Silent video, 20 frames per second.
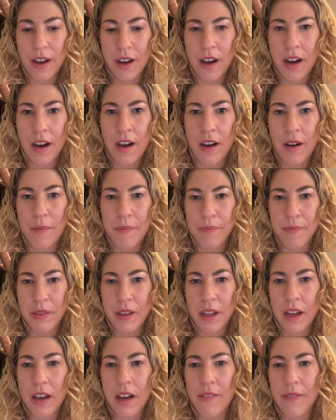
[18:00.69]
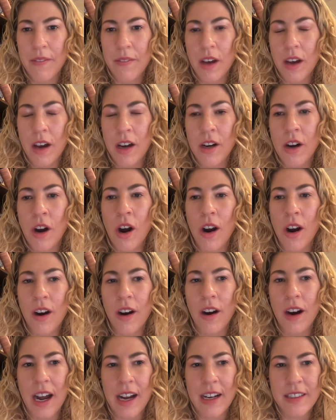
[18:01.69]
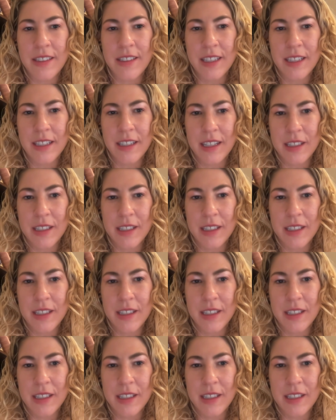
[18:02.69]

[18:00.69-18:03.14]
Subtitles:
um, a car accident at